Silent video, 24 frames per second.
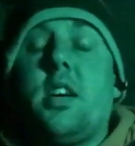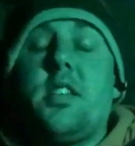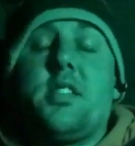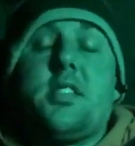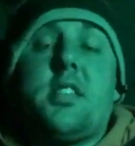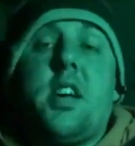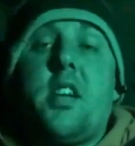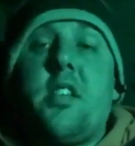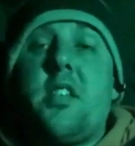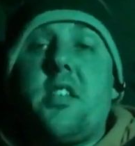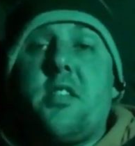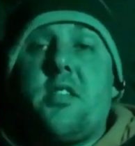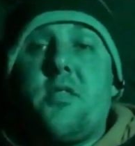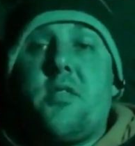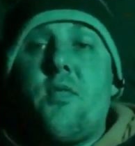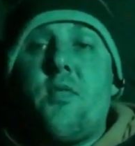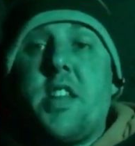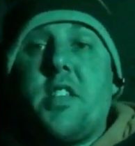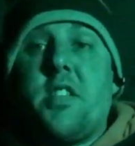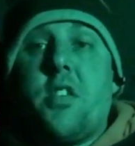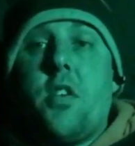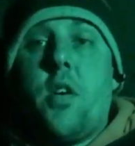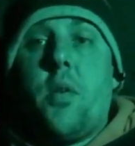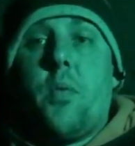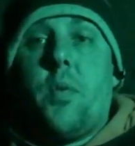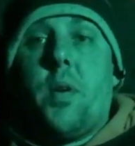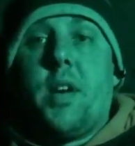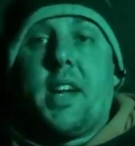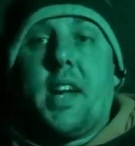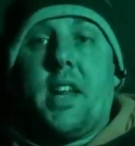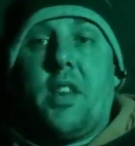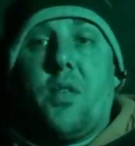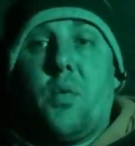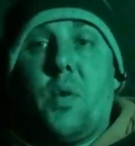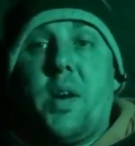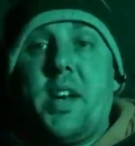only really do it when I
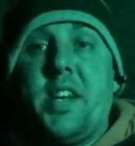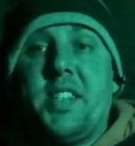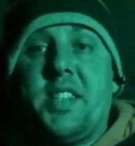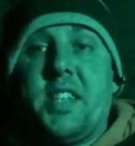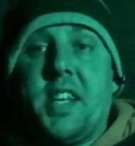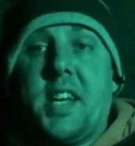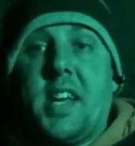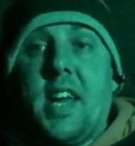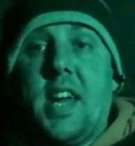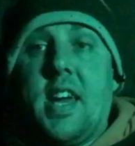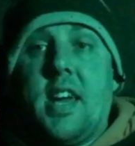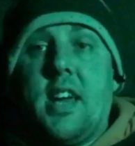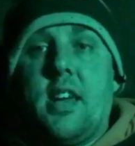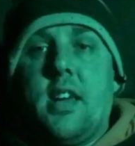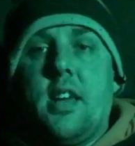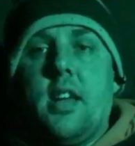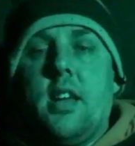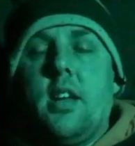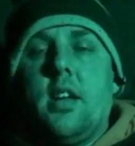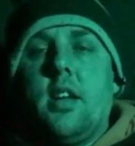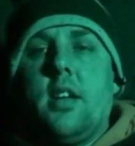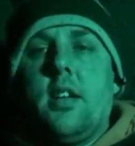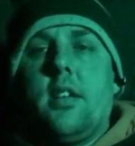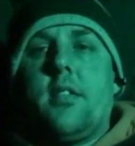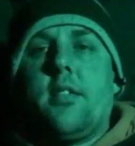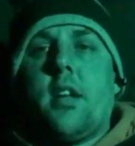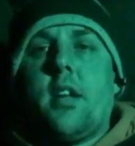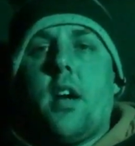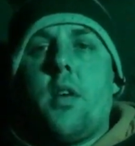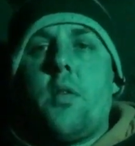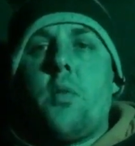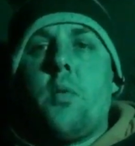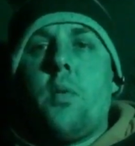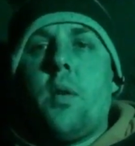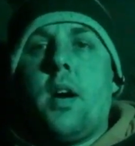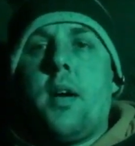get the winter ticket.
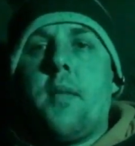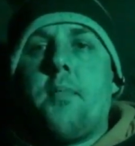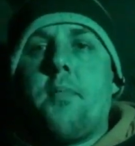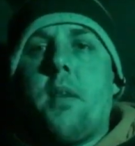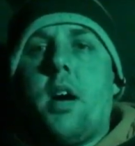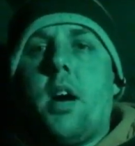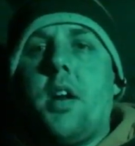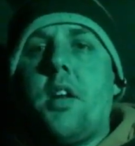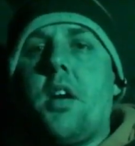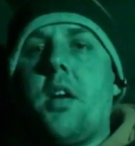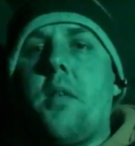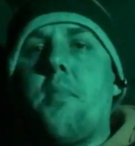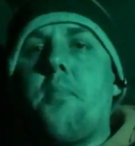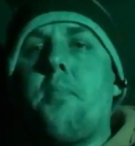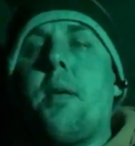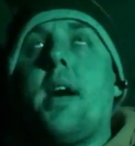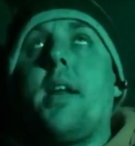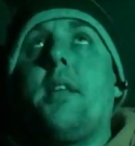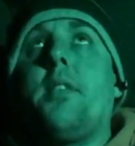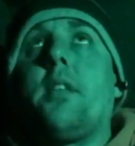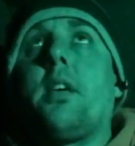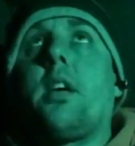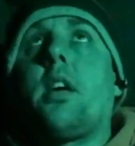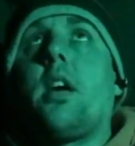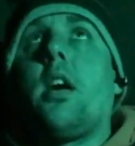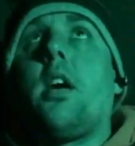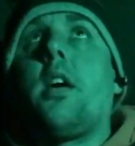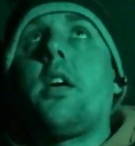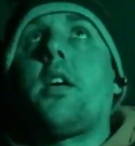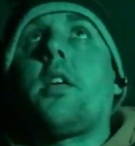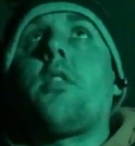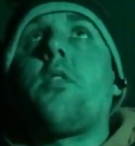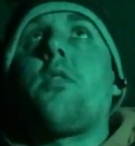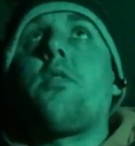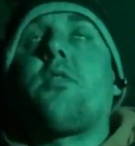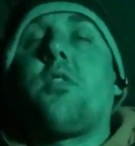So I know Ben, the guy
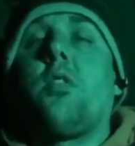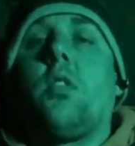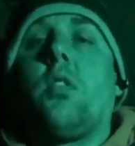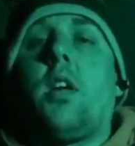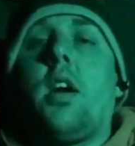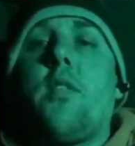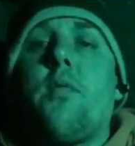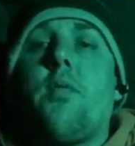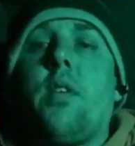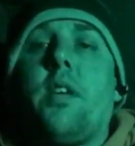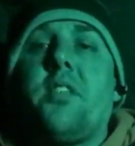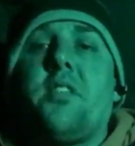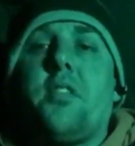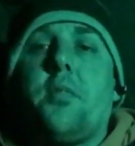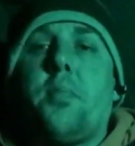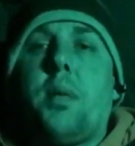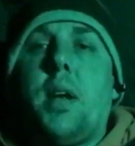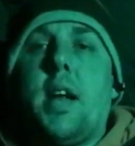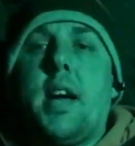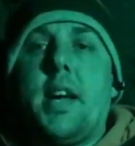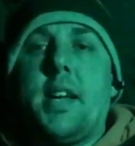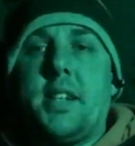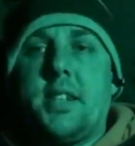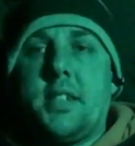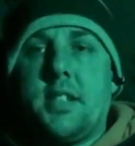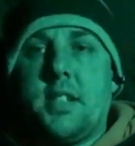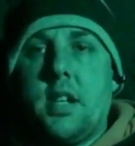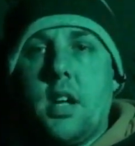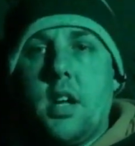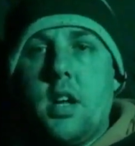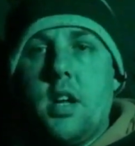who sort of like runs the place.